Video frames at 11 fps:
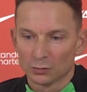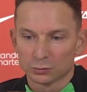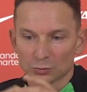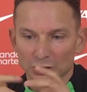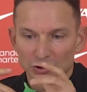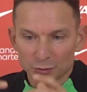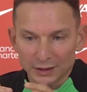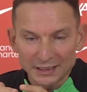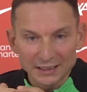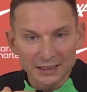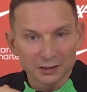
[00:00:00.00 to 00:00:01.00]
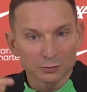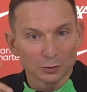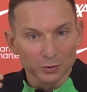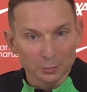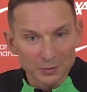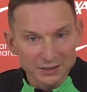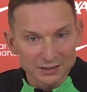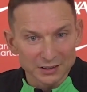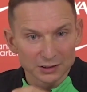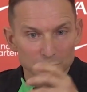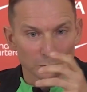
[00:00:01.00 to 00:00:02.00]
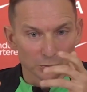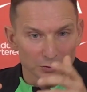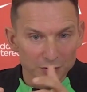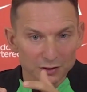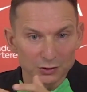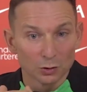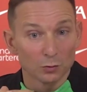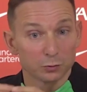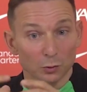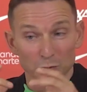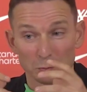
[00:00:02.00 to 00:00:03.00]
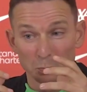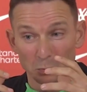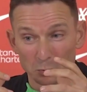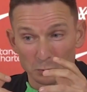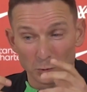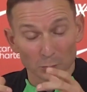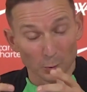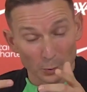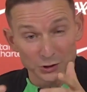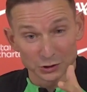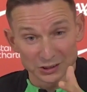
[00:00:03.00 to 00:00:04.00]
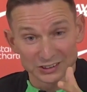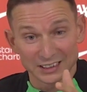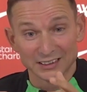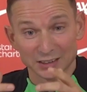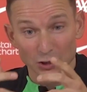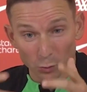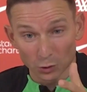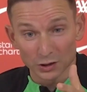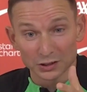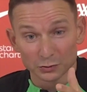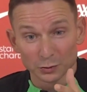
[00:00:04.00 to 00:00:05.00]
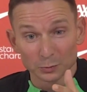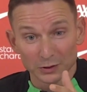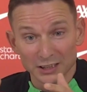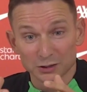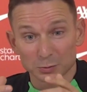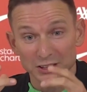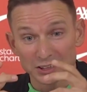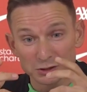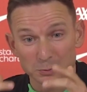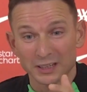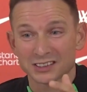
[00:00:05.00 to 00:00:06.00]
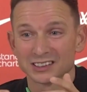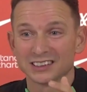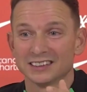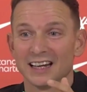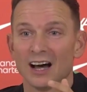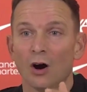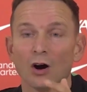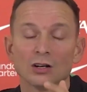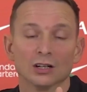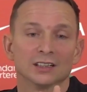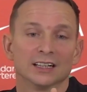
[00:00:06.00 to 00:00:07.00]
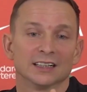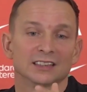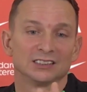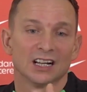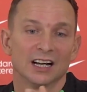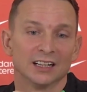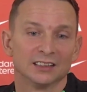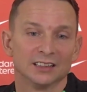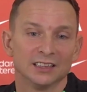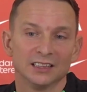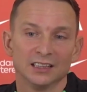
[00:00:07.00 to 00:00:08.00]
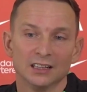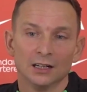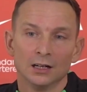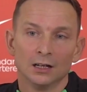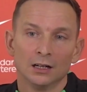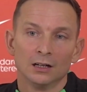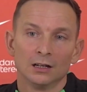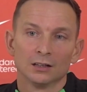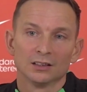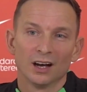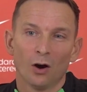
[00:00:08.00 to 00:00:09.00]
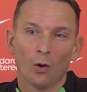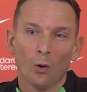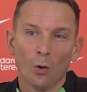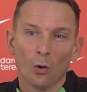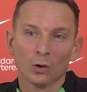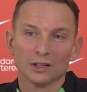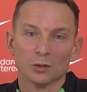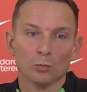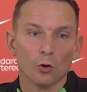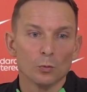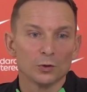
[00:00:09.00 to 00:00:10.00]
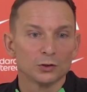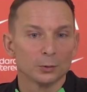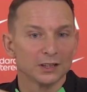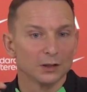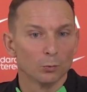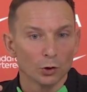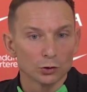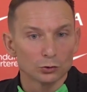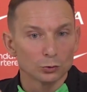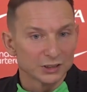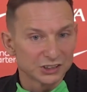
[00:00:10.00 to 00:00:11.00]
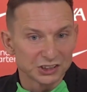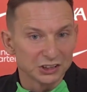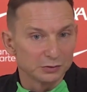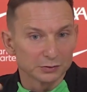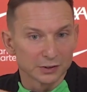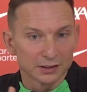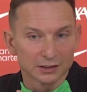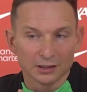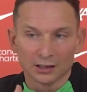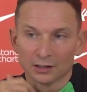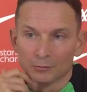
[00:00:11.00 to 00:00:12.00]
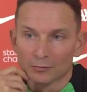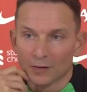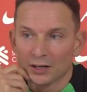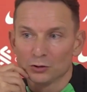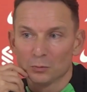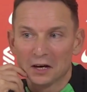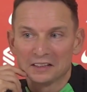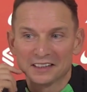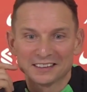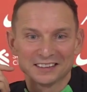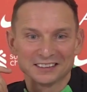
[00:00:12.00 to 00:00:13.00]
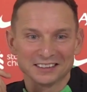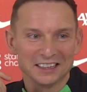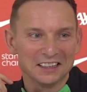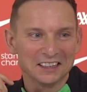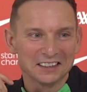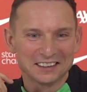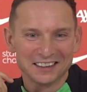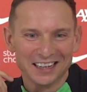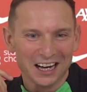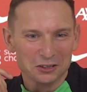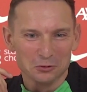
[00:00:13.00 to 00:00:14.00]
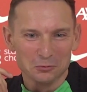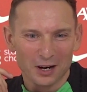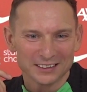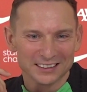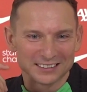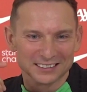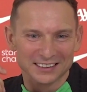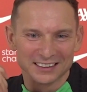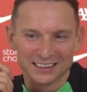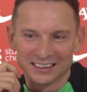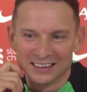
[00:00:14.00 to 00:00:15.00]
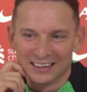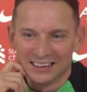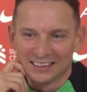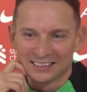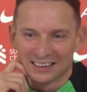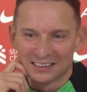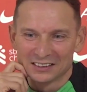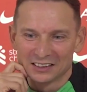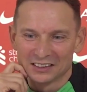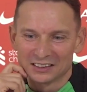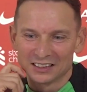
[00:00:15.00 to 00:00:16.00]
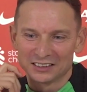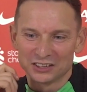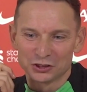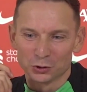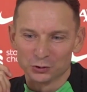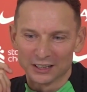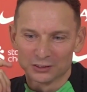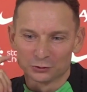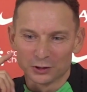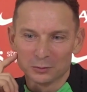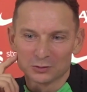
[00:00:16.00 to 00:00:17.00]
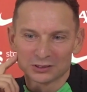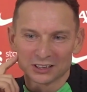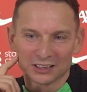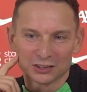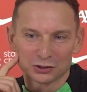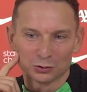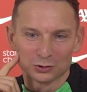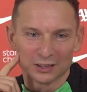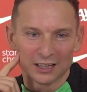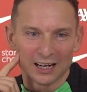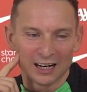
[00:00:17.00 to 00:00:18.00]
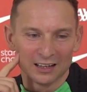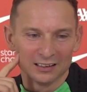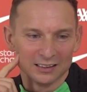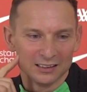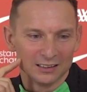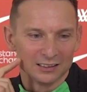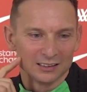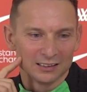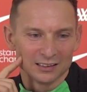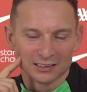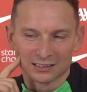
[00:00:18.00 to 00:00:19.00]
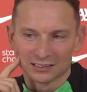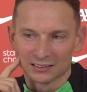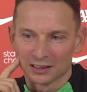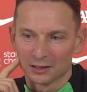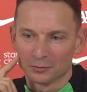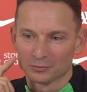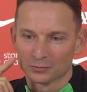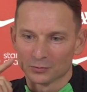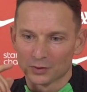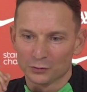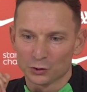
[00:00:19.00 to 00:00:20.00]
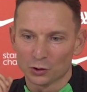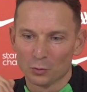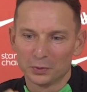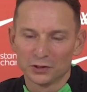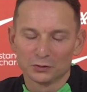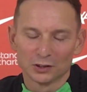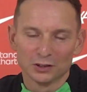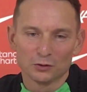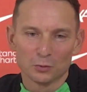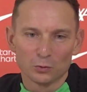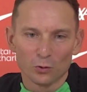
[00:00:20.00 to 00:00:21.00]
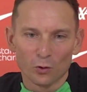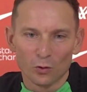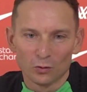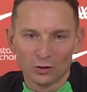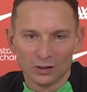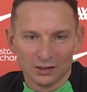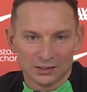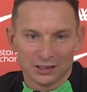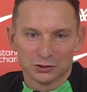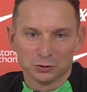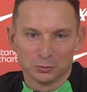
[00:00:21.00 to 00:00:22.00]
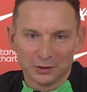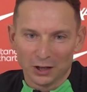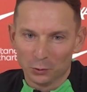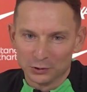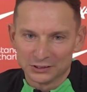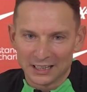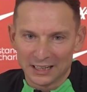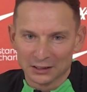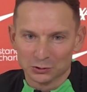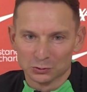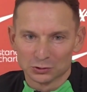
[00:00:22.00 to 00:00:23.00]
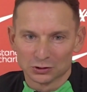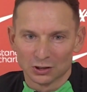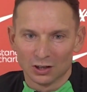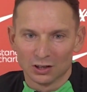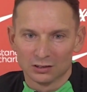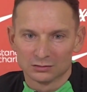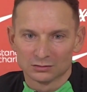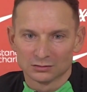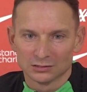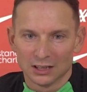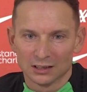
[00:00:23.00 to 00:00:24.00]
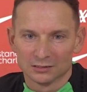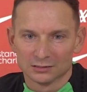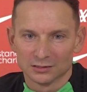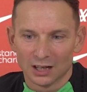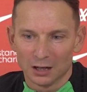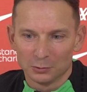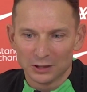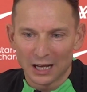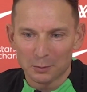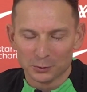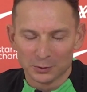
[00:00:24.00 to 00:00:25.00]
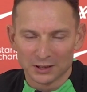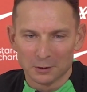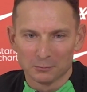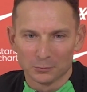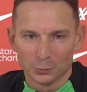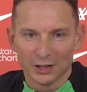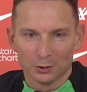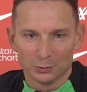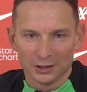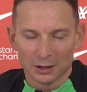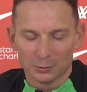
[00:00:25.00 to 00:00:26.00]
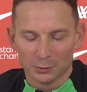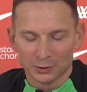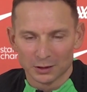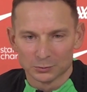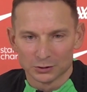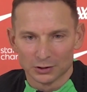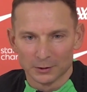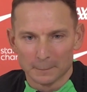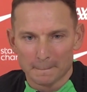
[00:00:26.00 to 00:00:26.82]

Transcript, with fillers: from the training, from the meetings, from the video, from the from what you're saying, the quality of the players, but especially their hunger, their desire. They they are all in a moment where they want to achieve, and uh, I don't mind that they're saying it. I mind that they that uh, that they show their dreams and they show their and uh, if you compete for Liverpool, that should be always there, no? So yeah, no, I'm really happy with them. We are really happy with them. So.